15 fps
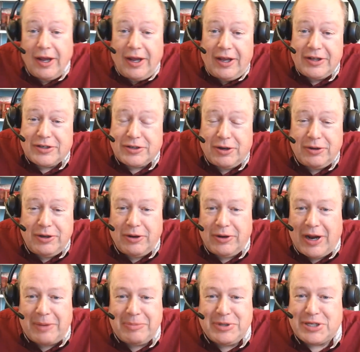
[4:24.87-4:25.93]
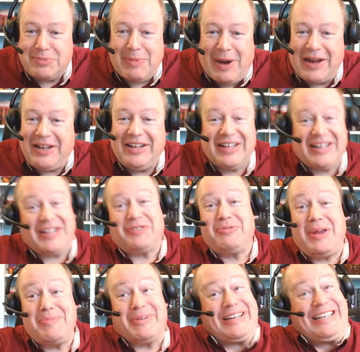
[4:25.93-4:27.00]
And so, and I'm just smiling like a
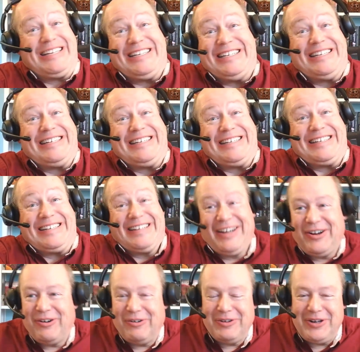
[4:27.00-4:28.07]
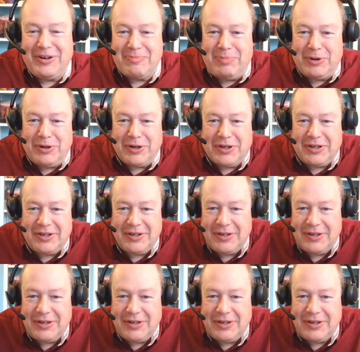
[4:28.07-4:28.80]
dweeb holding her book.